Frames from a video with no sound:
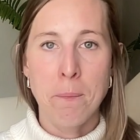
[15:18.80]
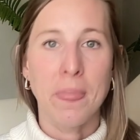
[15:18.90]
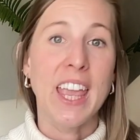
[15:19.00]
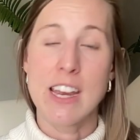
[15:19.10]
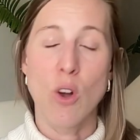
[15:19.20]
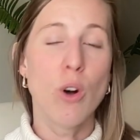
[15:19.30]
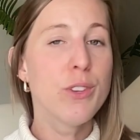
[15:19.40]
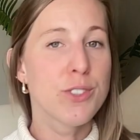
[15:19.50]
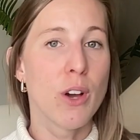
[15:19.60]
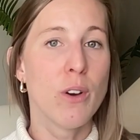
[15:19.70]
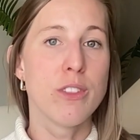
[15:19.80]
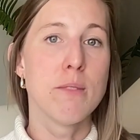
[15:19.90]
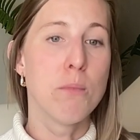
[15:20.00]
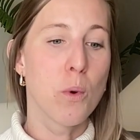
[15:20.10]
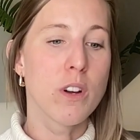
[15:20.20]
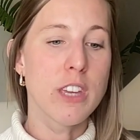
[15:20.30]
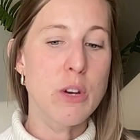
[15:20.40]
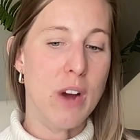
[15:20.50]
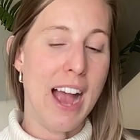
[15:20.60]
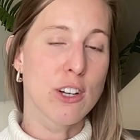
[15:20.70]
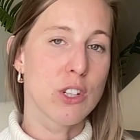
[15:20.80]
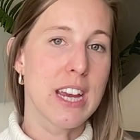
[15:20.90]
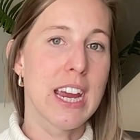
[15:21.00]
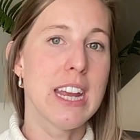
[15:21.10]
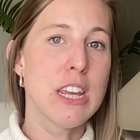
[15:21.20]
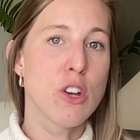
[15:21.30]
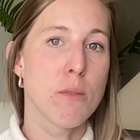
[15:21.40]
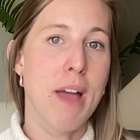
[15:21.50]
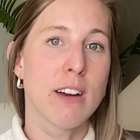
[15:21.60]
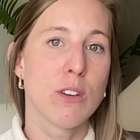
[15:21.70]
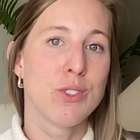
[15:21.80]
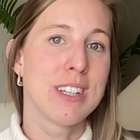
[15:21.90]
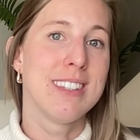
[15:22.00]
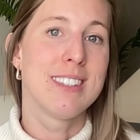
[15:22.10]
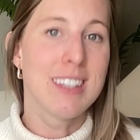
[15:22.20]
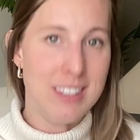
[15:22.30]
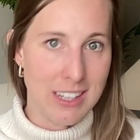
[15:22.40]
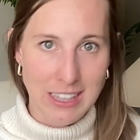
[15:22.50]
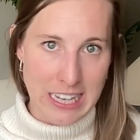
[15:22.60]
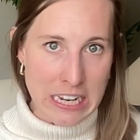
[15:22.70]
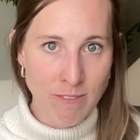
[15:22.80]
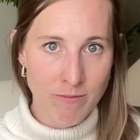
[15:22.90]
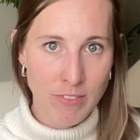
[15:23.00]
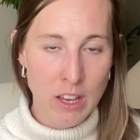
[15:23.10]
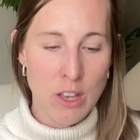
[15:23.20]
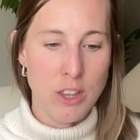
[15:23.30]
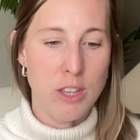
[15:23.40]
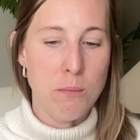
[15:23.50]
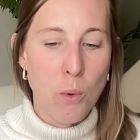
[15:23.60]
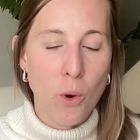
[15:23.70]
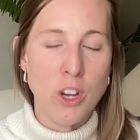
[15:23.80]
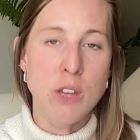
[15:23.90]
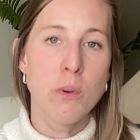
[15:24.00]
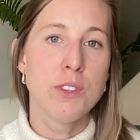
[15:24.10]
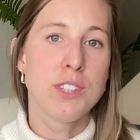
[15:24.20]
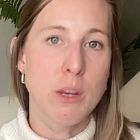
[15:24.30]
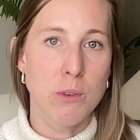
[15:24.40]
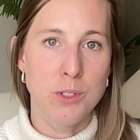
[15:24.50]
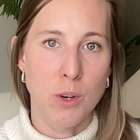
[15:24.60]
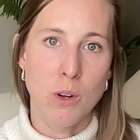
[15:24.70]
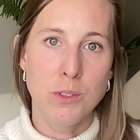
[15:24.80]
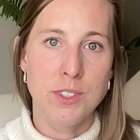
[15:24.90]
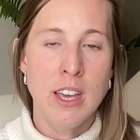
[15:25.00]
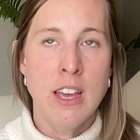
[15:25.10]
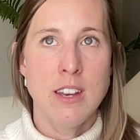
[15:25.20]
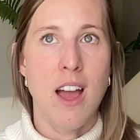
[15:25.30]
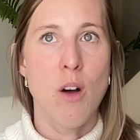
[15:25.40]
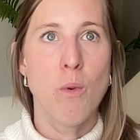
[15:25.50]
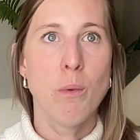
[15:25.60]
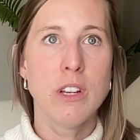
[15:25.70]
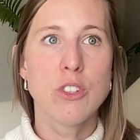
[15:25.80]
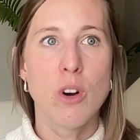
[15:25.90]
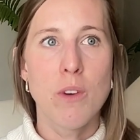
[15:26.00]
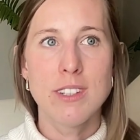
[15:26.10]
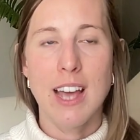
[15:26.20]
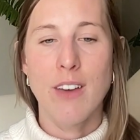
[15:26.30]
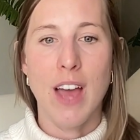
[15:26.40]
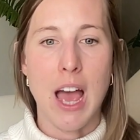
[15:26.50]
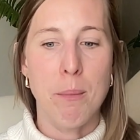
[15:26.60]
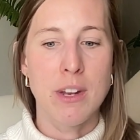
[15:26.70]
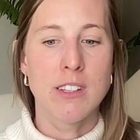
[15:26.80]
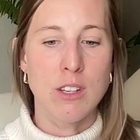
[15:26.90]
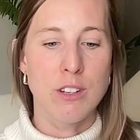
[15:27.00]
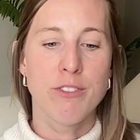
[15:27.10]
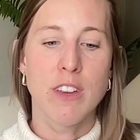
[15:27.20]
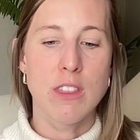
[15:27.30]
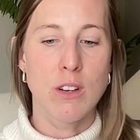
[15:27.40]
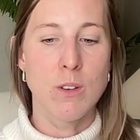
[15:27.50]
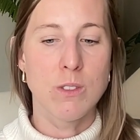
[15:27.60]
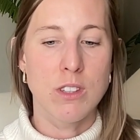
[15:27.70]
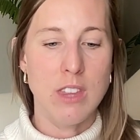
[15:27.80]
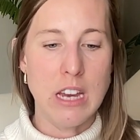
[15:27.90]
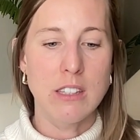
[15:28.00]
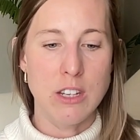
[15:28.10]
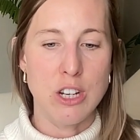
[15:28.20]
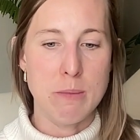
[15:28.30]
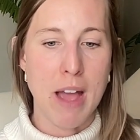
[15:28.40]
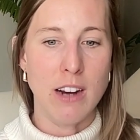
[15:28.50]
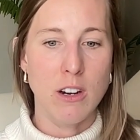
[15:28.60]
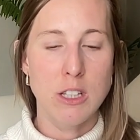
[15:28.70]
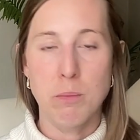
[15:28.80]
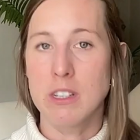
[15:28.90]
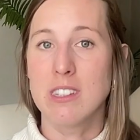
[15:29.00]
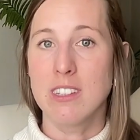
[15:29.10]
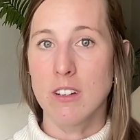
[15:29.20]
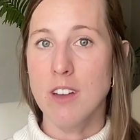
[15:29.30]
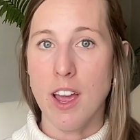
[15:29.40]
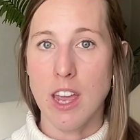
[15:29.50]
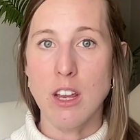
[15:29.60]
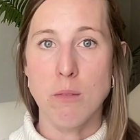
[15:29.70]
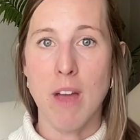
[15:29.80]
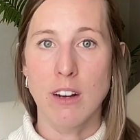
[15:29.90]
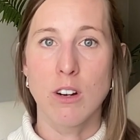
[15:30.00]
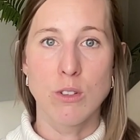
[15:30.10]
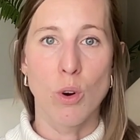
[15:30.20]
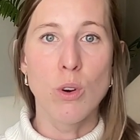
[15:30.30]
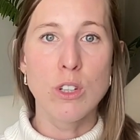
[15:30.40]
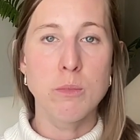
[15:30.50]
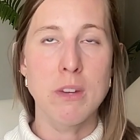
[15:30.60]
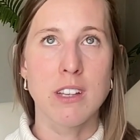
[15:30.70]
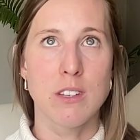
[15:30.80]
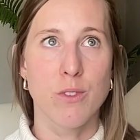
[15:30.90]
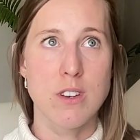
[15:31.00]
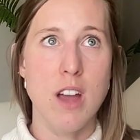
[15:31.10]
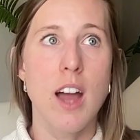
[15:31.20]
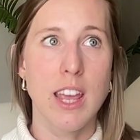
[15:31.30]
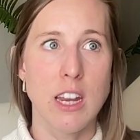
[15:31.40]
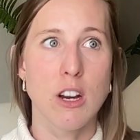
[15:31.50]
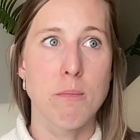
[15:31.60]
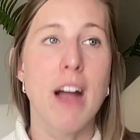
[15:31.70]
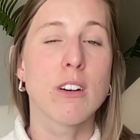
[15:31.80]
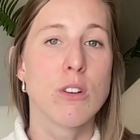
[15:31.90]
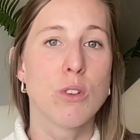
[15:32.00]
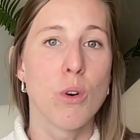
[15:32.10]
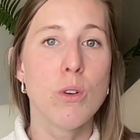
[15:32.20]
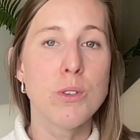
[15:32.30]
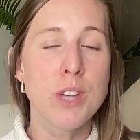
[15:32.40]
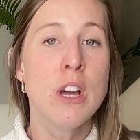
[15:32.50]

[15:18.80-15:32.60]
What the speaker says: and also the more that you are actually hitting your macros consistently, the more you will see results. Now, what we don't want to have happen is you to fit those things into your macros, but to still not hit your macro goals, because if we're not hitting our macro goals,